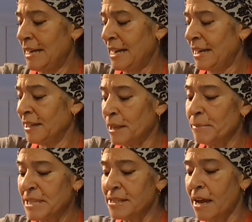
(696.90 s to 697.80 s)
adding
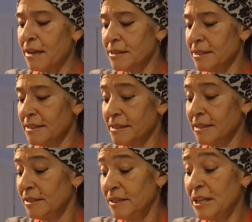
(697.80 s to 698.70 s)
lemon zest.
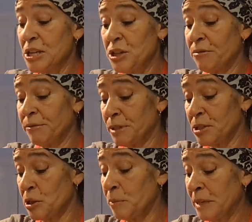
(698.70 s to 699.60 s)
You can do it
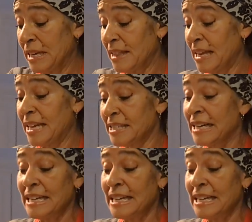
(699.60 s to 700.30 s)
with so many things.